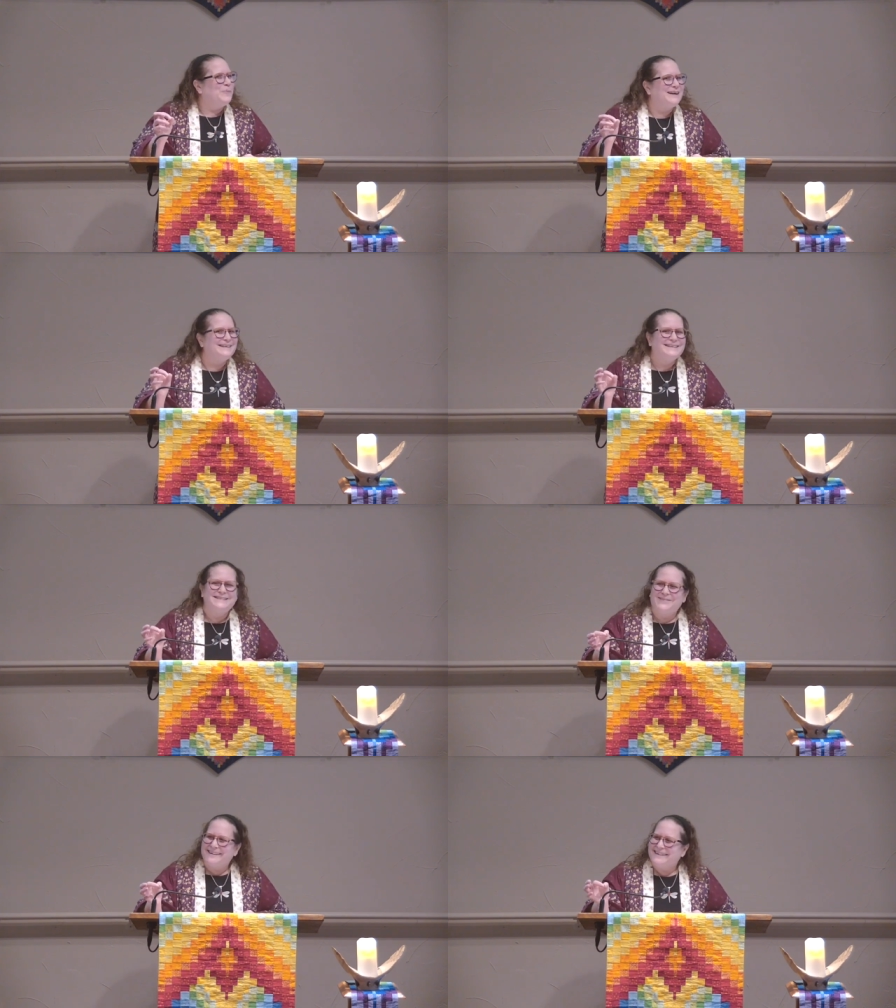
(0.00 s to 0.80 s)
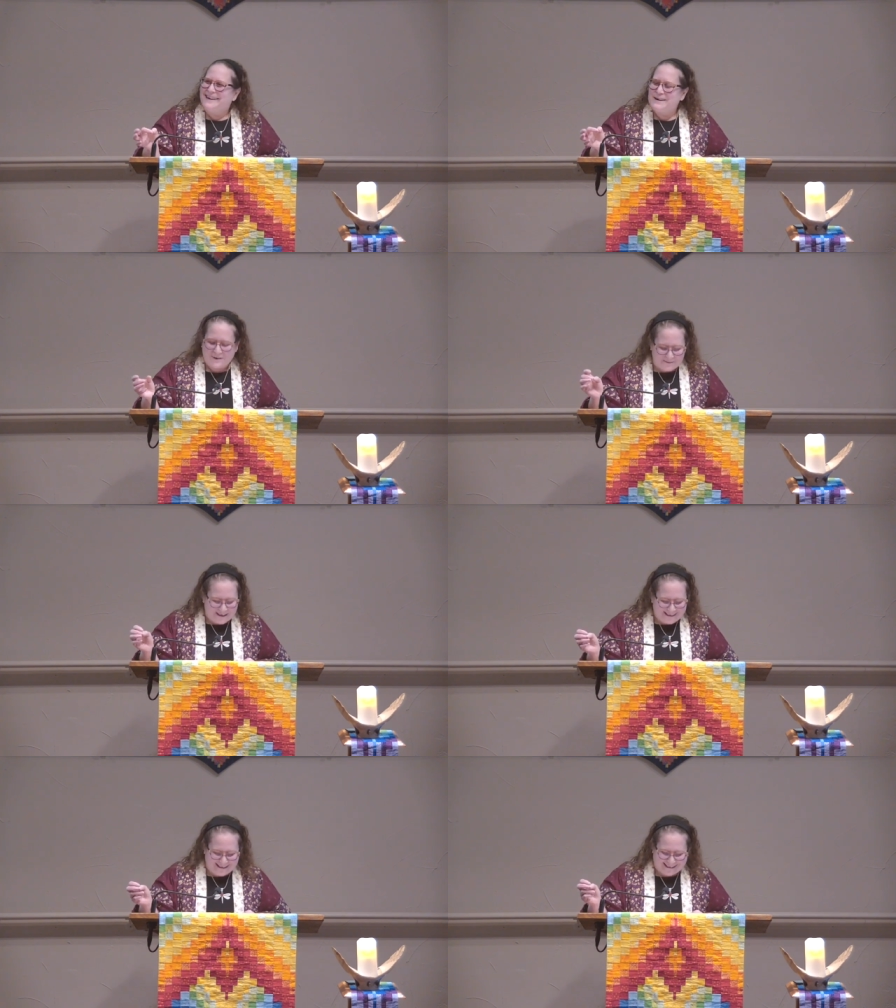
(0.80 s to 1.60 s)
But it's really none of
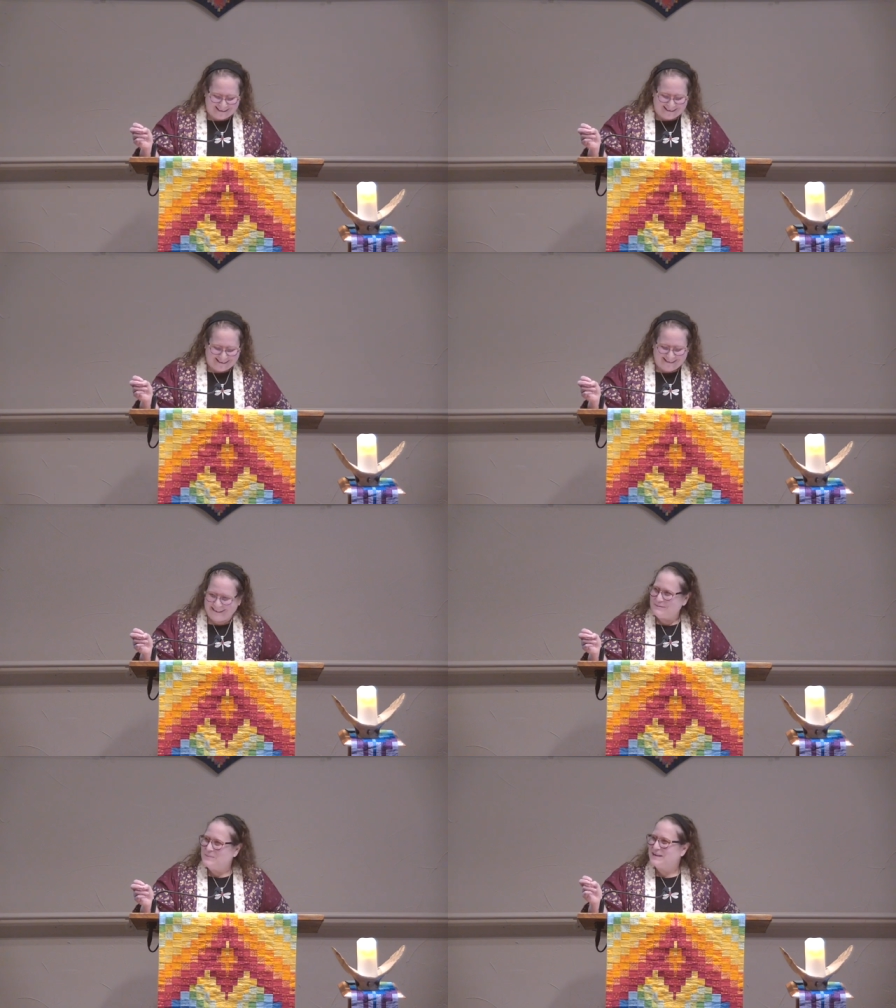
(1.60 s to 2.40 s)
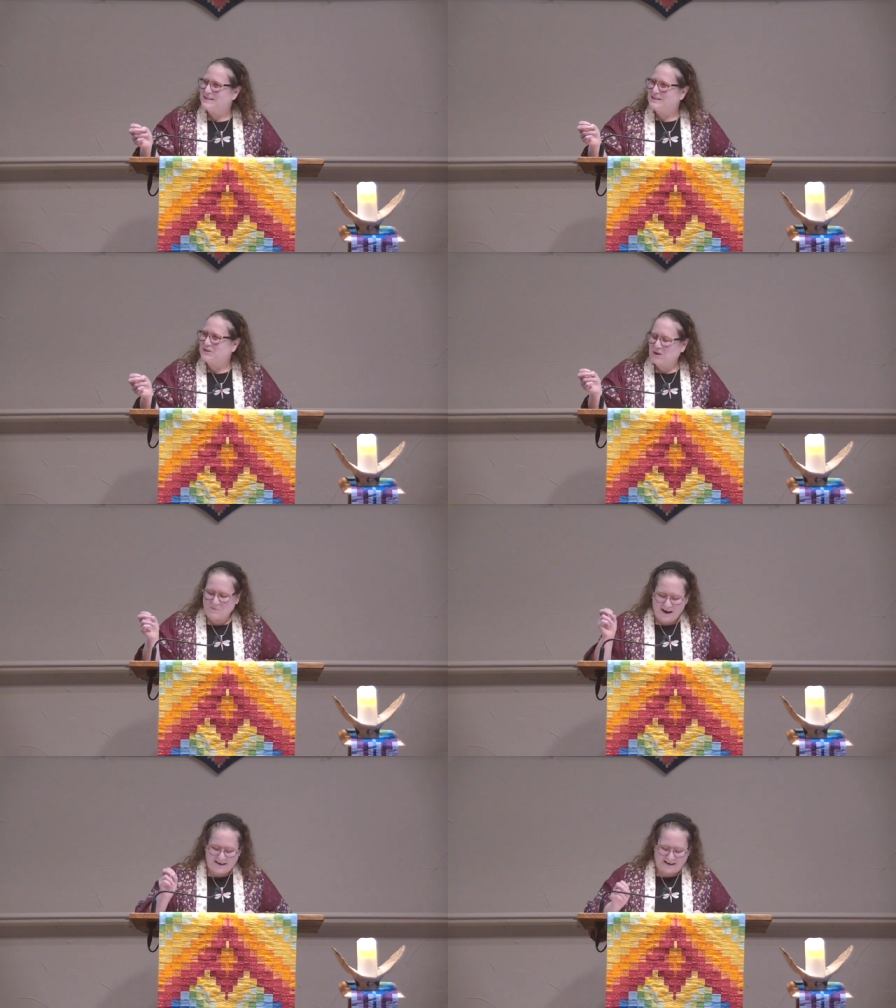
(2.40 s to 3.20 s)
our business because it's
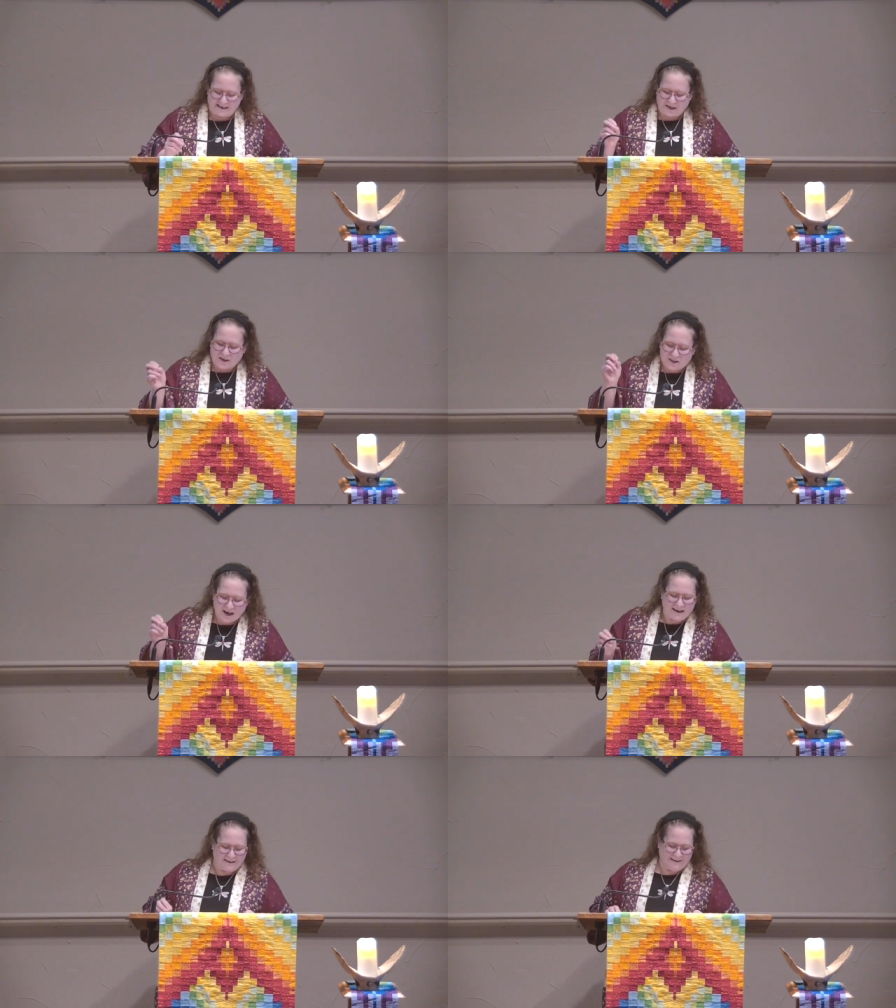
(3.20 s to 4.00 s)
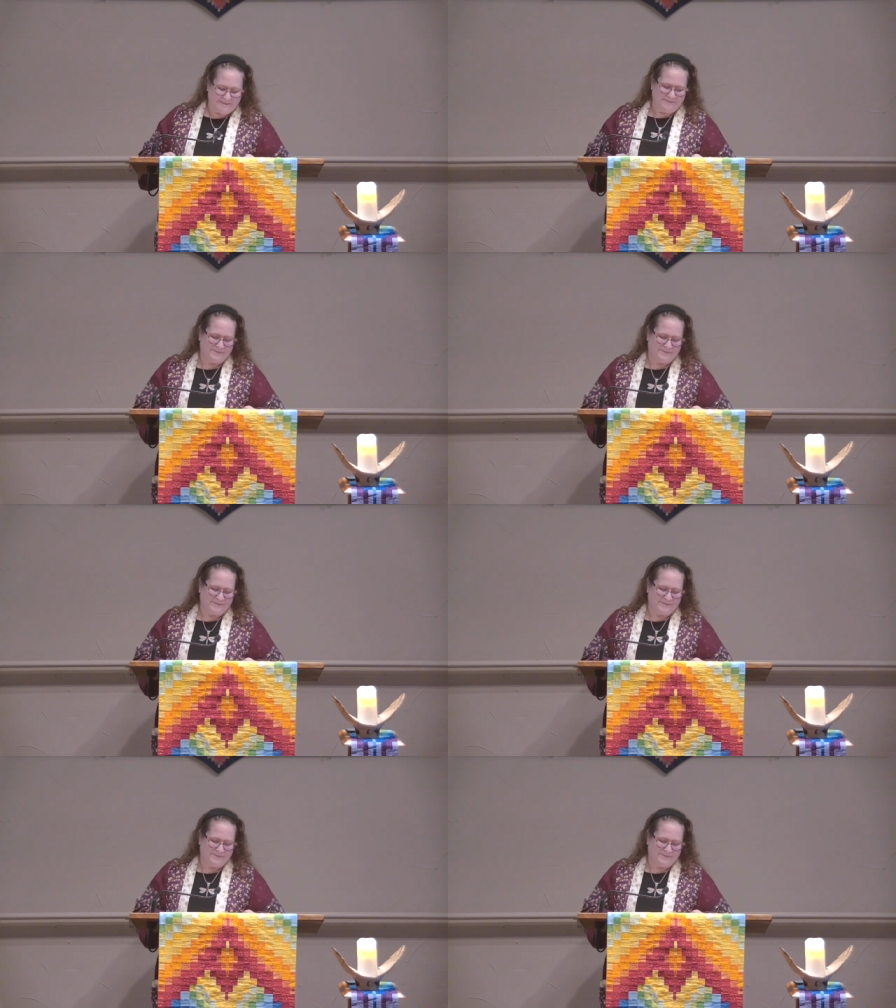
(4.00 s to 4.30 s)
her body, it's her child.